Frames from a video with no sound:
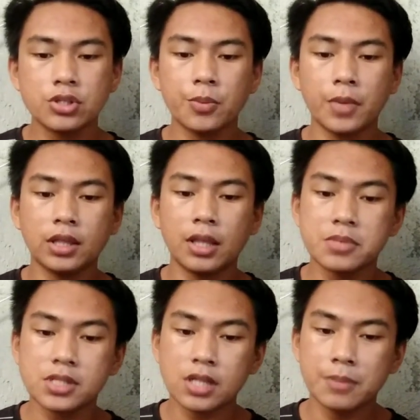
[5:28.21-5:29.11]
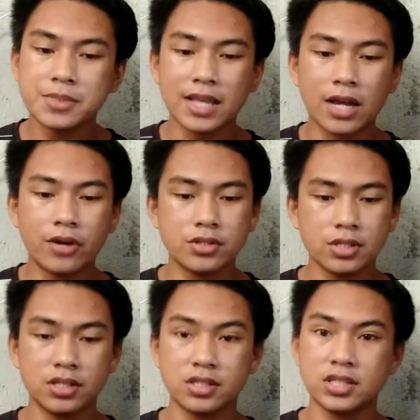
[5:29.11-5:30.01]
to make themselves sound
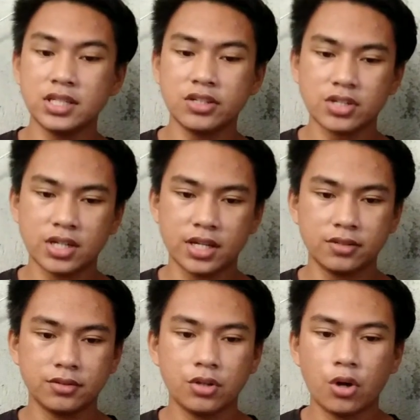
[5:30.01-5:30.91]
intelligent